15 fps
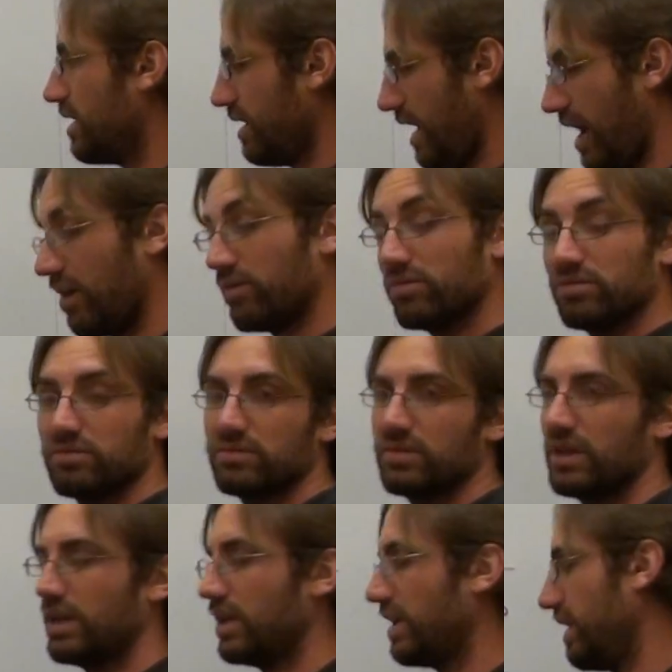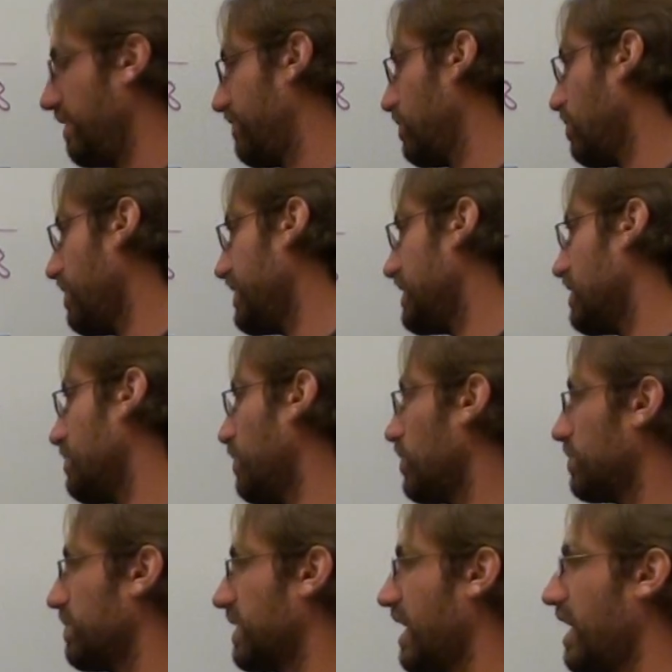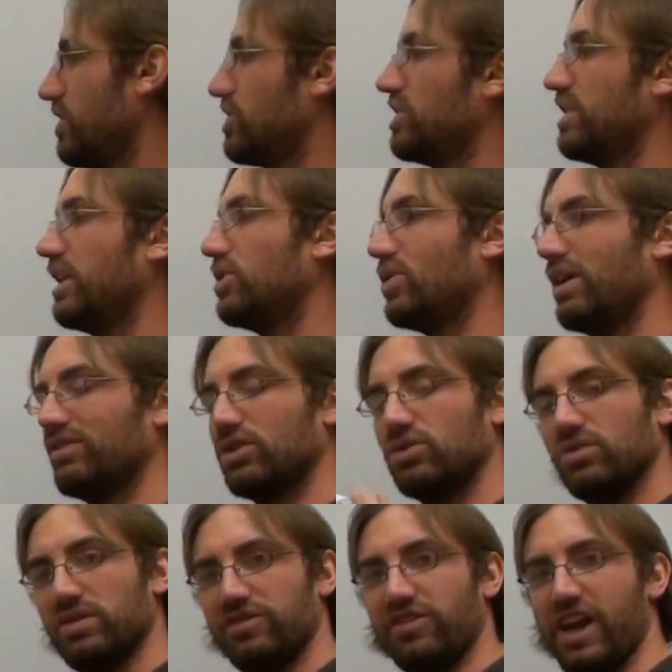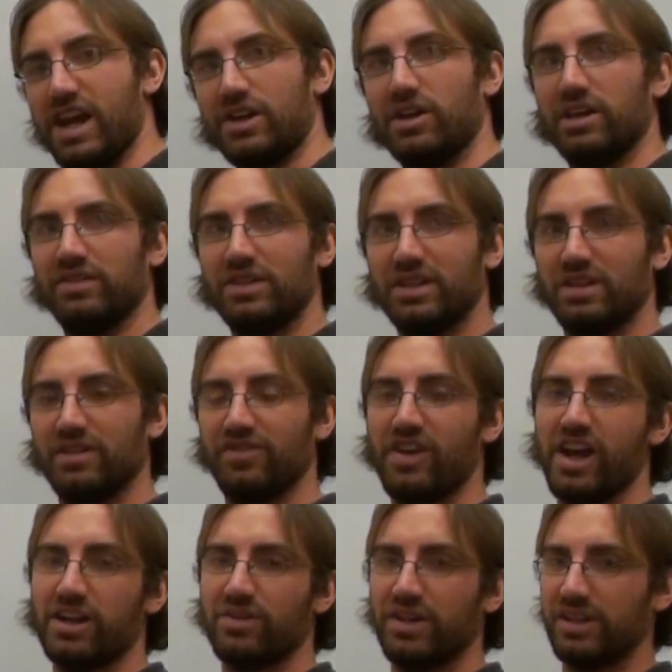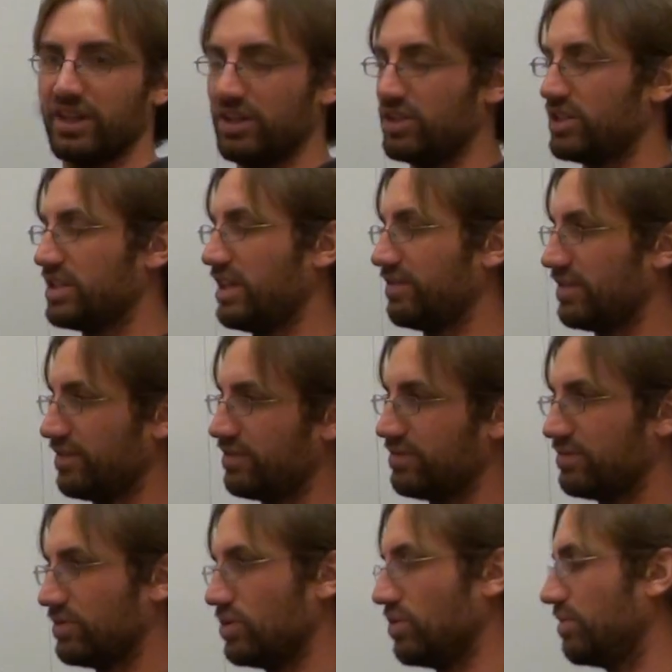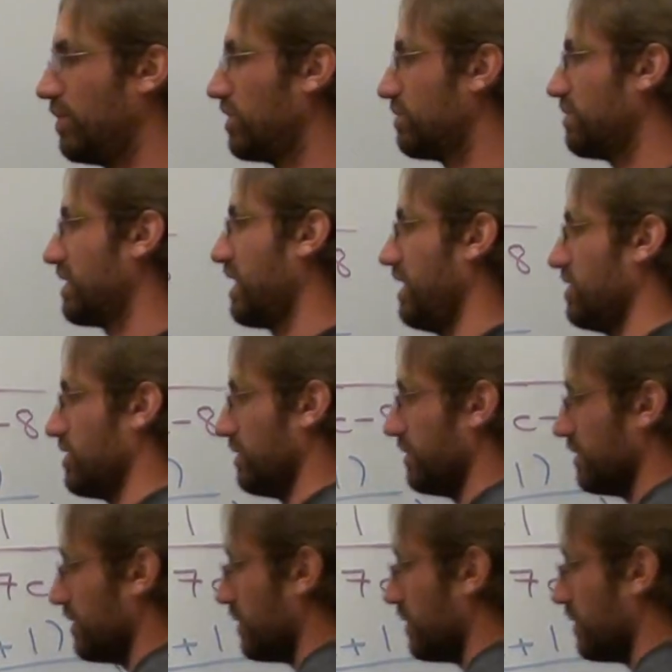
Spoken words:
Now, if you already did the multiplication, then you have to do the factoring. If you did the factoring, then you just have to do the multiplication.